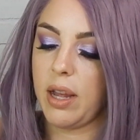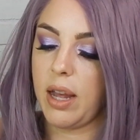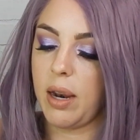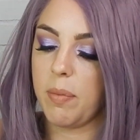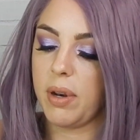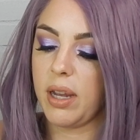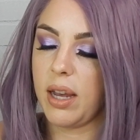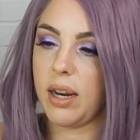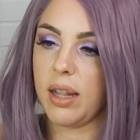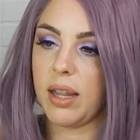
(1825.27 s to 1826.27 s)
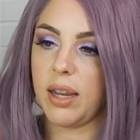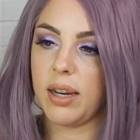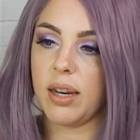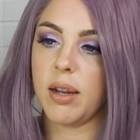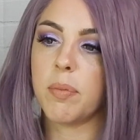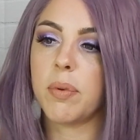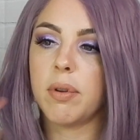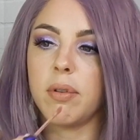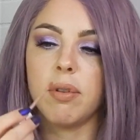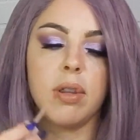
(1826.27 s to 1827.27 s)
And I'm going to kind of lighten up
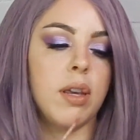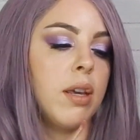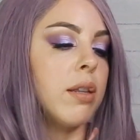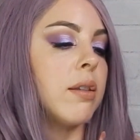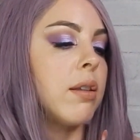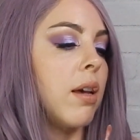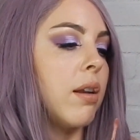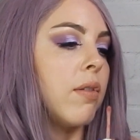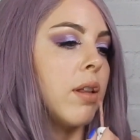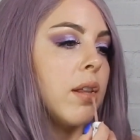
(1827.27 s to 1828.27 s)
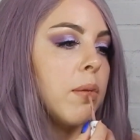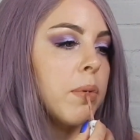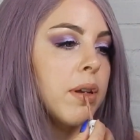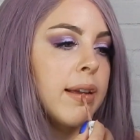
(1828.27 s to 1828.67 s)
the inside of the lip.